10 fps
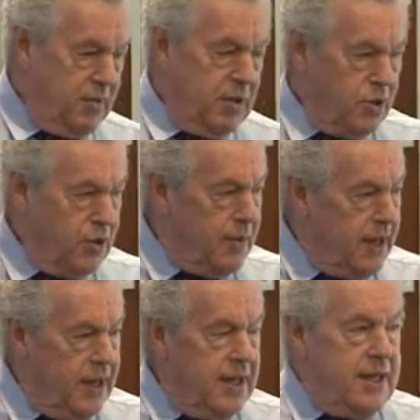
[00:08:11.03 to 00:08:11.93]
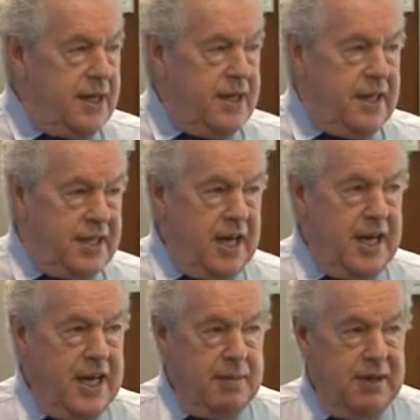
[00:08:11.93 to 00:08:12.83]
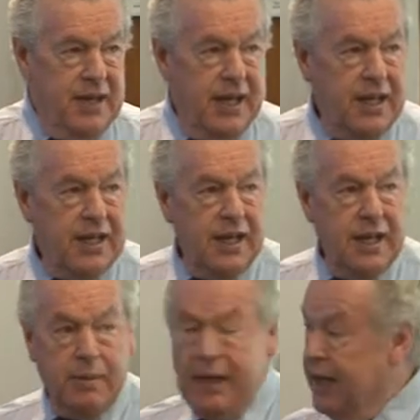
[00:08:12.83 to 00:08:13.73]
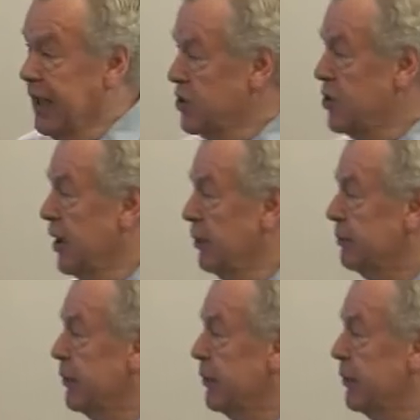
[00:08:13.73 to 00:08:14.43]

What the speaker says: And we'll talk about the time of that a little bit later on.